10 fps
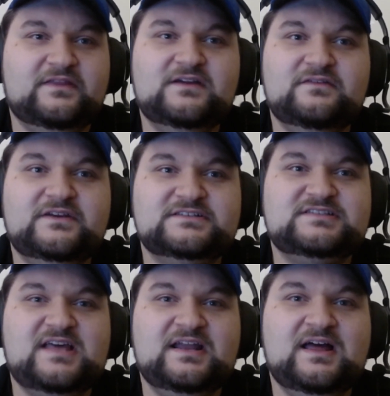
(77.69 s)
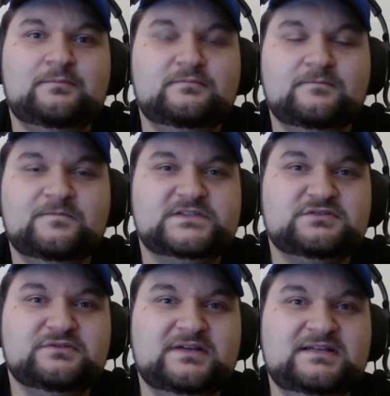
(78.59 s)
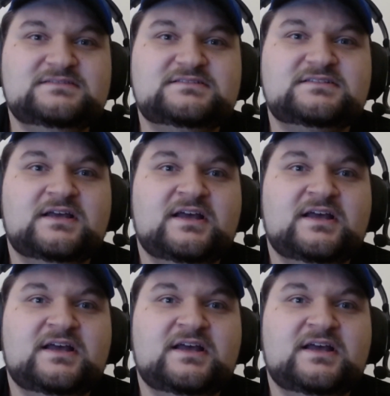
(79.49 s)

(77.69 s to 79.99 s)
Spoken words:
They're setting up screens